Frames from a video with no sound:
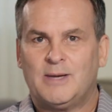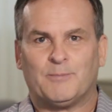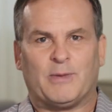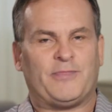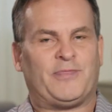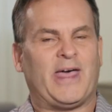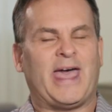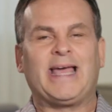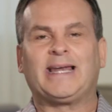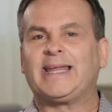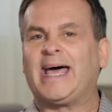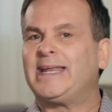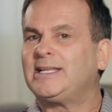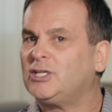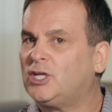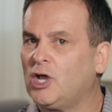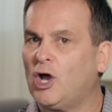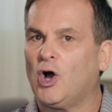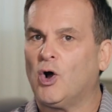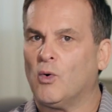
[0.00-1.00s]
But they
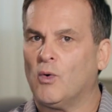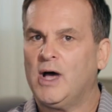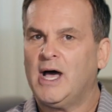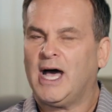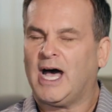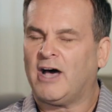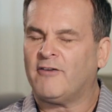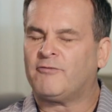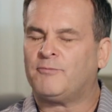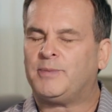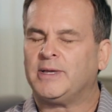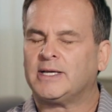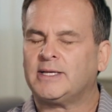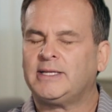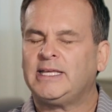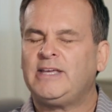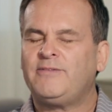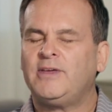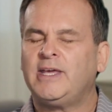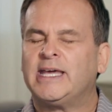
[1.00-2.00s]
let go of
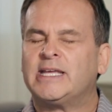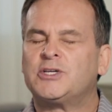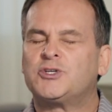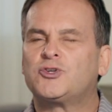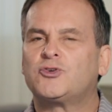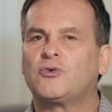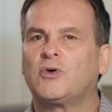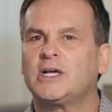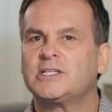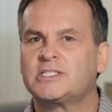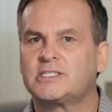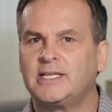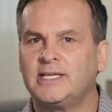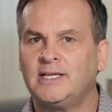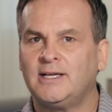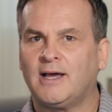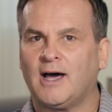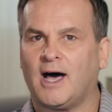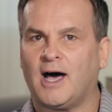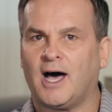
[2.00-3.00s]
believing and
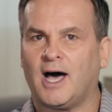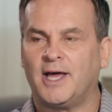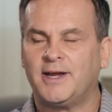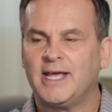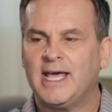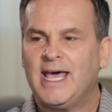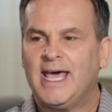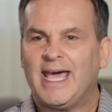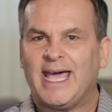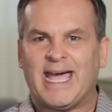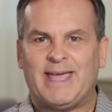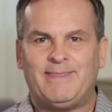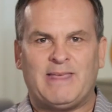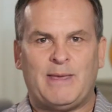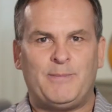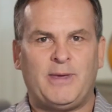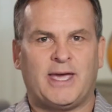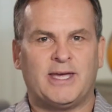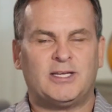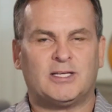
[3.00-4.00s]
trusting God, and
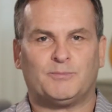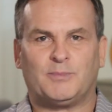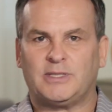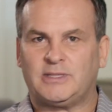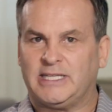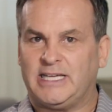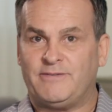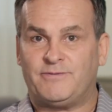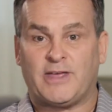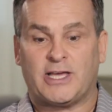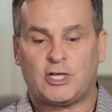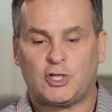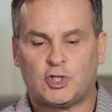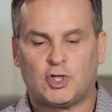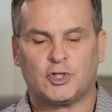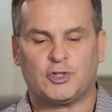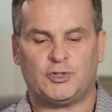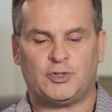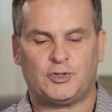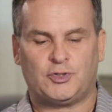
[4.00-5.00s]
they began to believe they
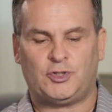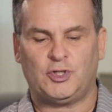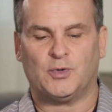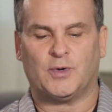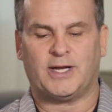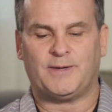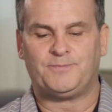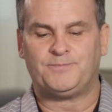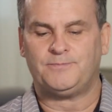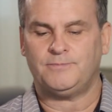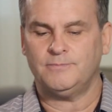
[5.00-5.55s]
couldn't do it.